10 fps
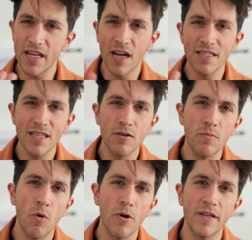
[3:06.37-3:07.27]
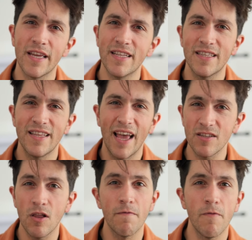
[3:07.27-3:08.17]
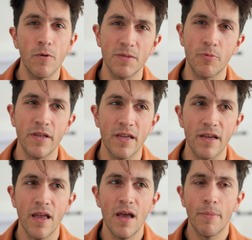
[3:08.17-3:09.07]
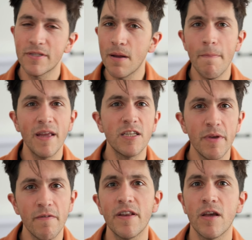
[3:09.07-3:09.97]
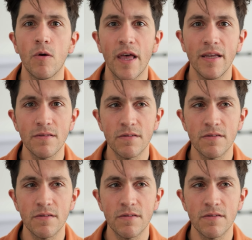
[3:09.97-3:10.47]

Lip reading: It hunts a little more. It has a lot of focus breathing, but it's not meant to be a video lens.